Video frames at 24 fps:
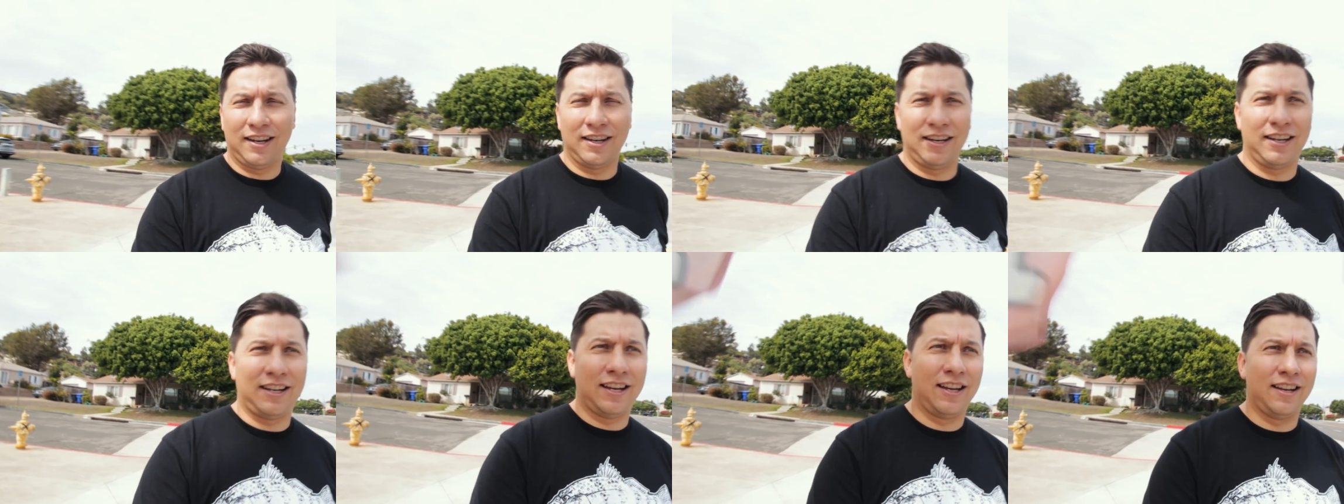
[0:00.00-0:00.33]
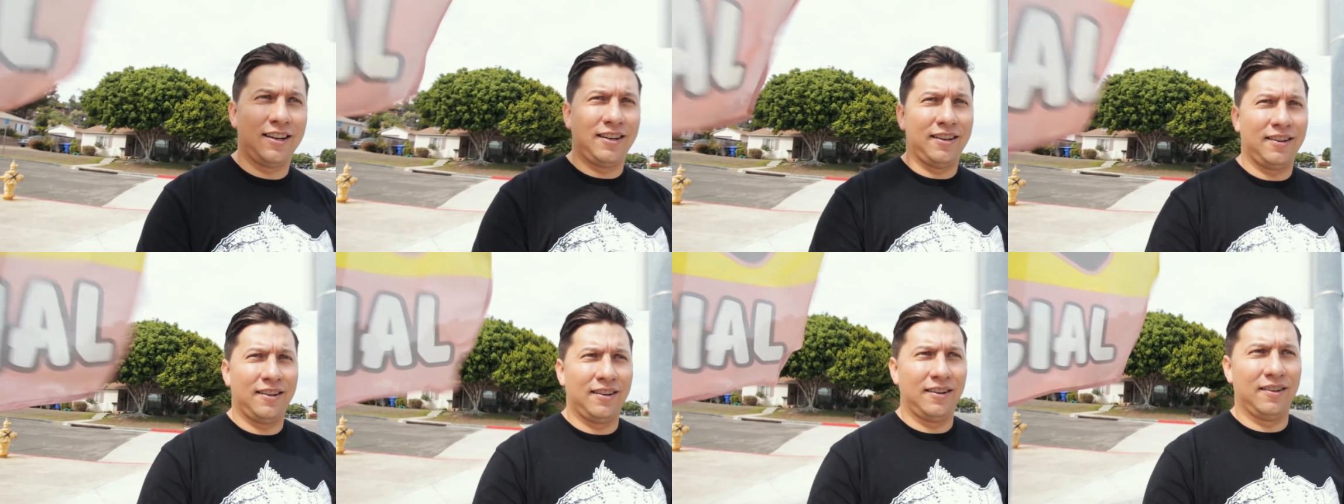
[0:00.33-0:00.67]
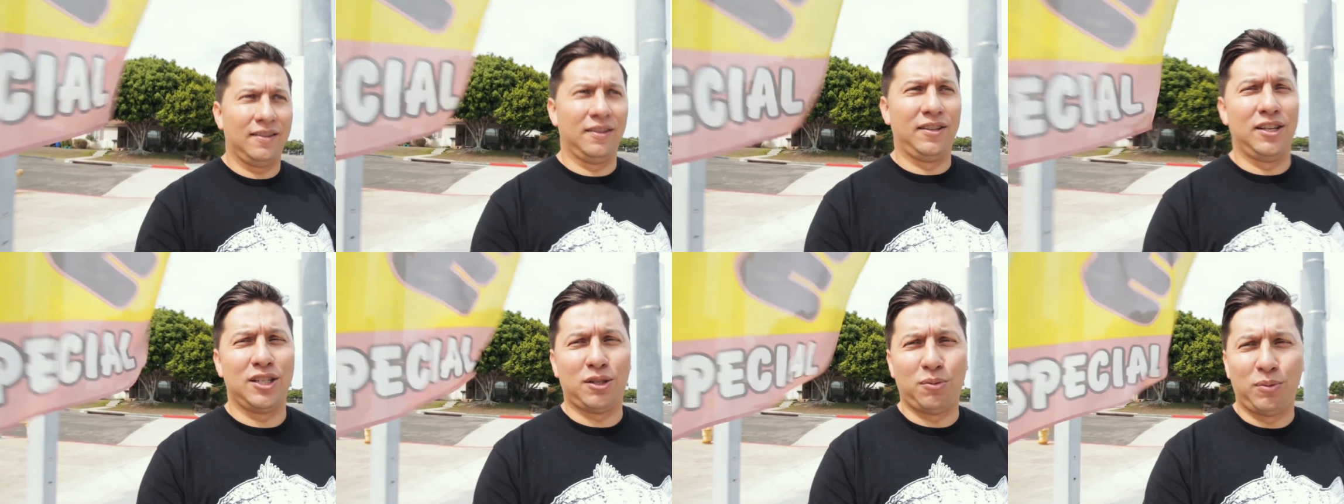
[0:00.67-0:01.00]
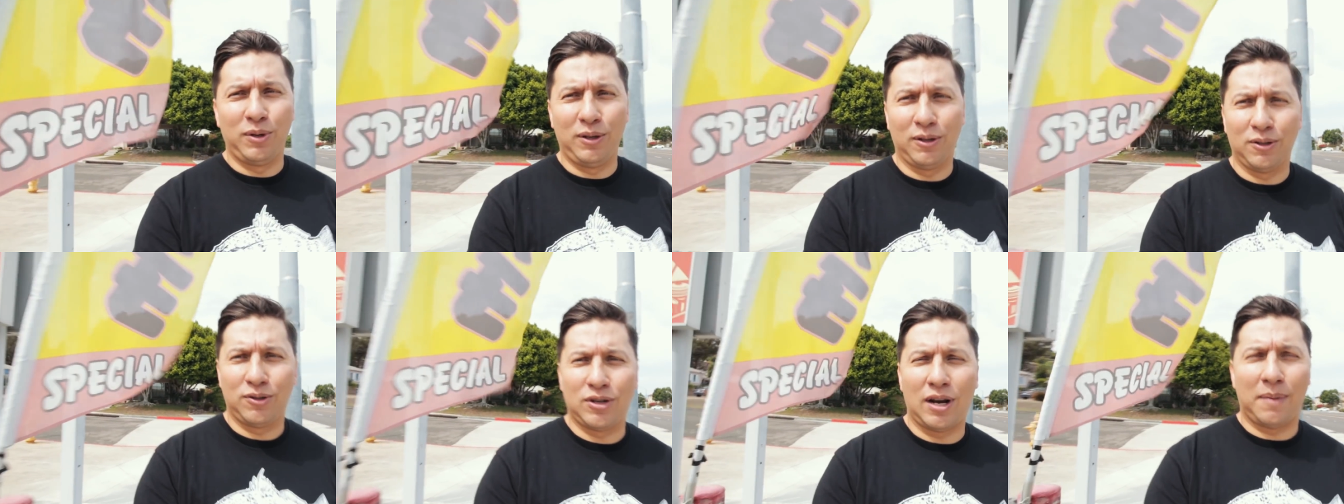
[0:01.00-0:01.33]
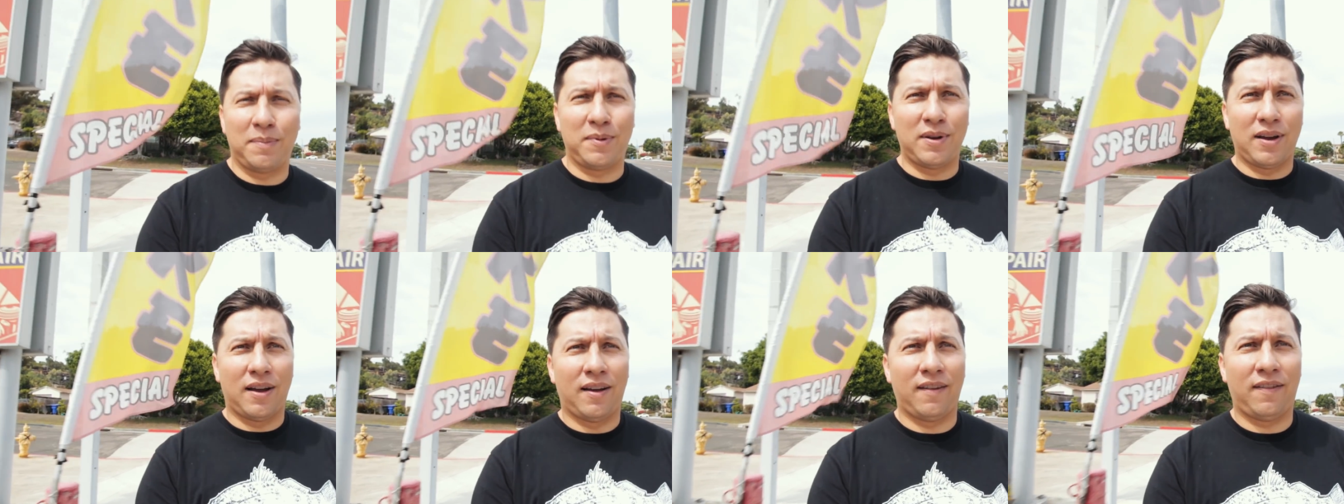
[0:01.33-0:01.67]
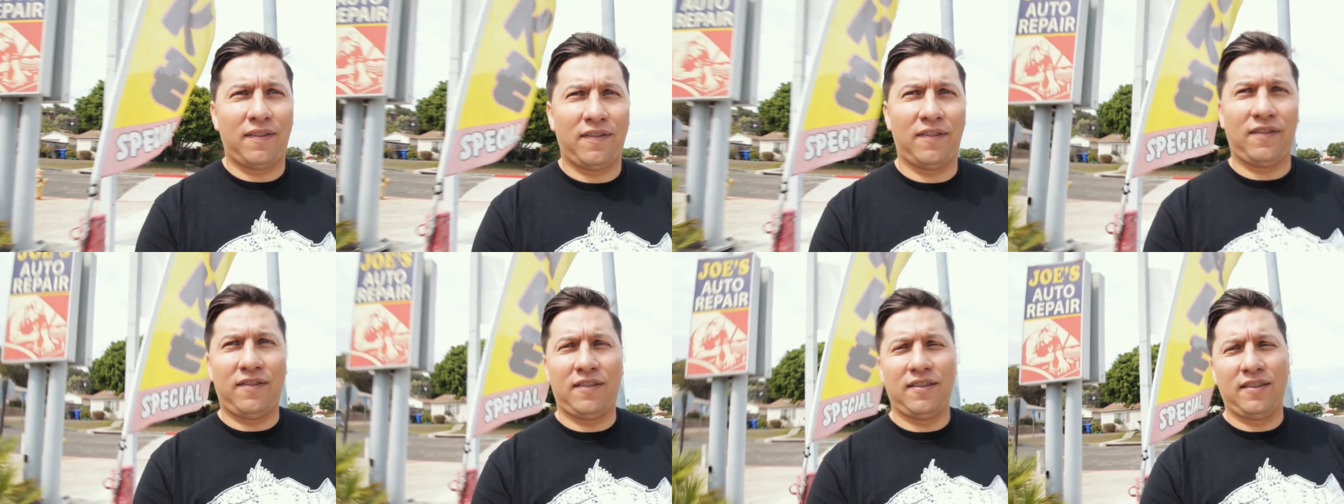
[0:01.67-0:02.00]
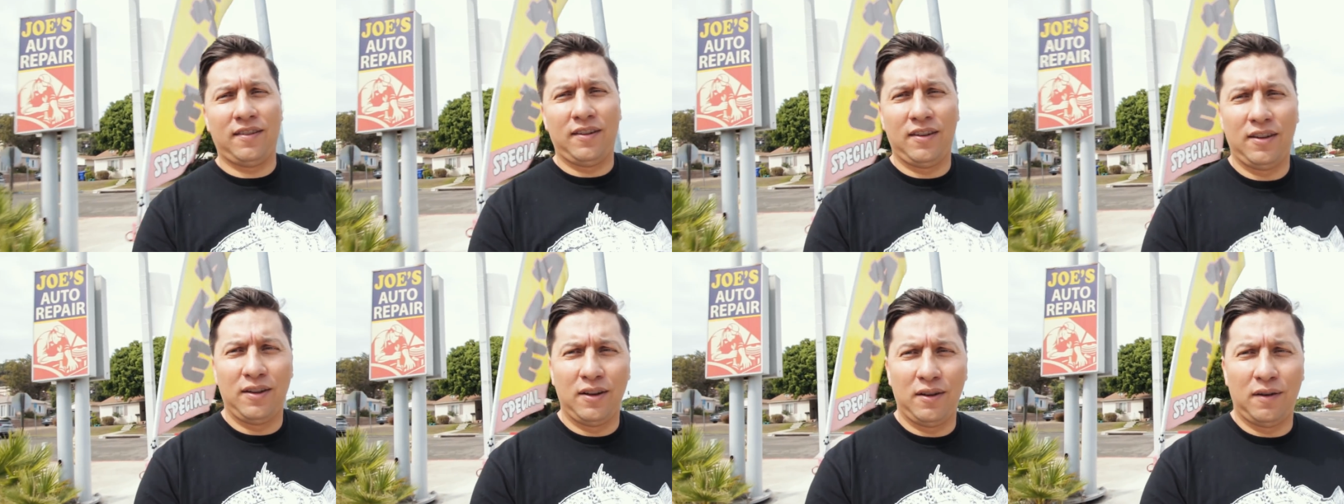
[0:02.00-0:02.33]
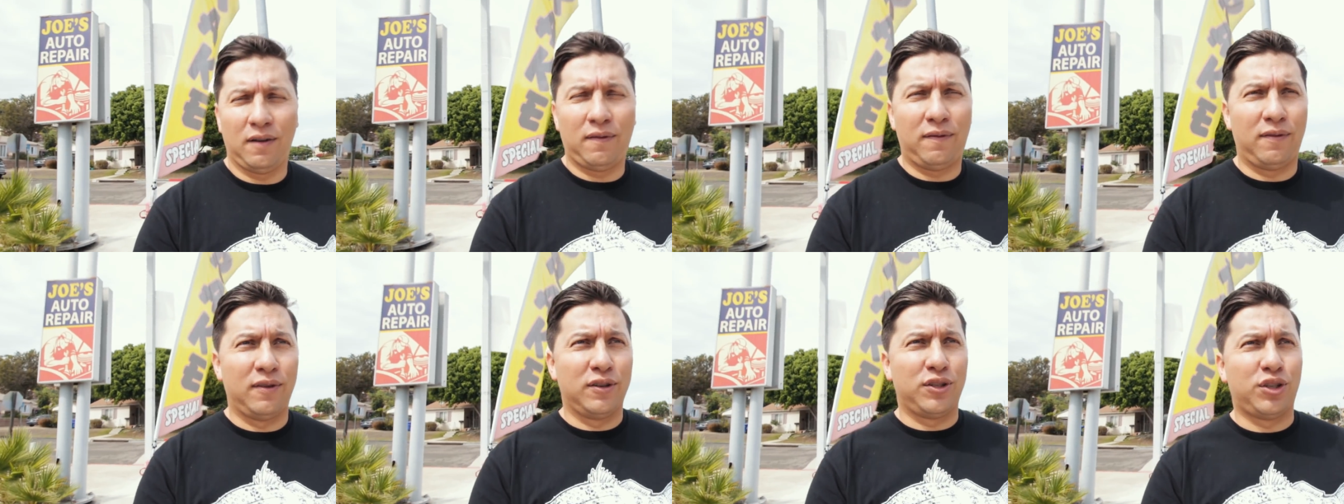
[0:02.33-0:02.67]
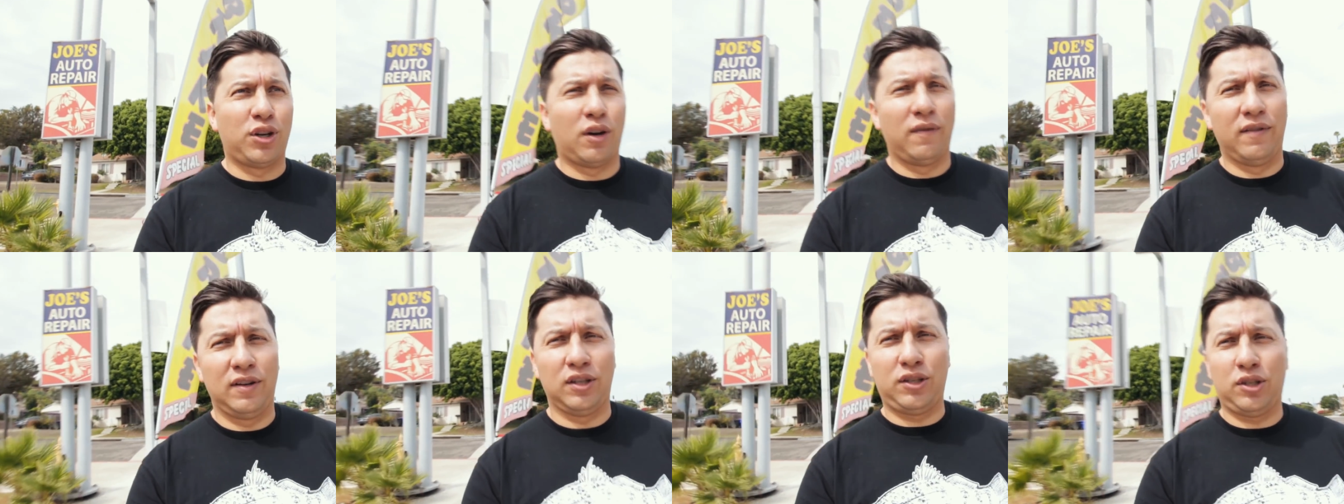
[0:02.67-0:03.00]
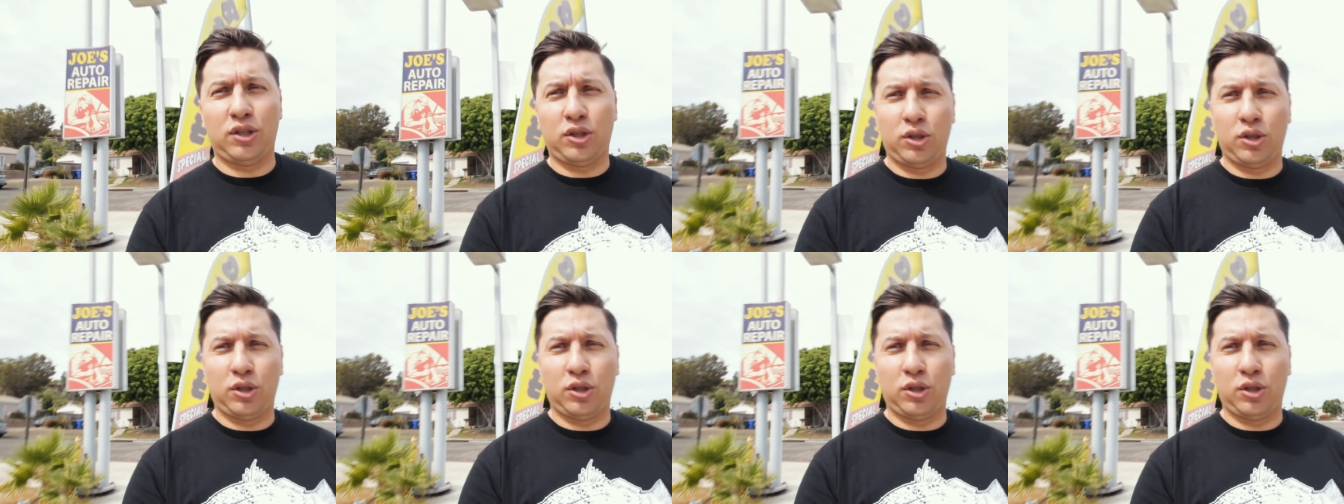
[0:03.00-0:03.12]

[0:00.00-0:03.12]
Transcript: I gotta get this reel dropped off for service.